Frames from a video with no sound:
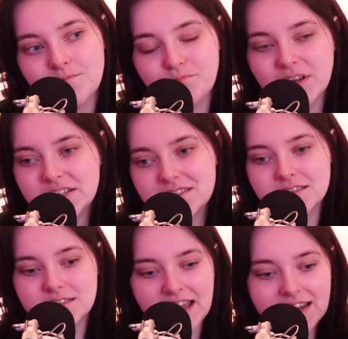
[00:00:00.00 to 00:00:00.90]
Because the
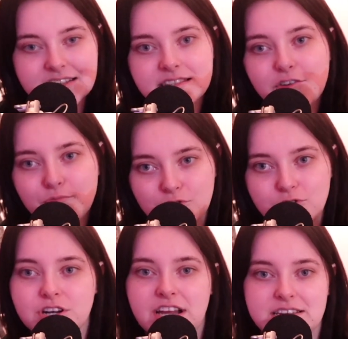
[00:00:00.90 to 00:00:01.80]
tiniest little
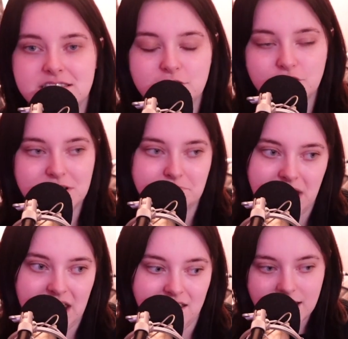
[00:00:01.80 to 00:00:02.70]
progress that you can make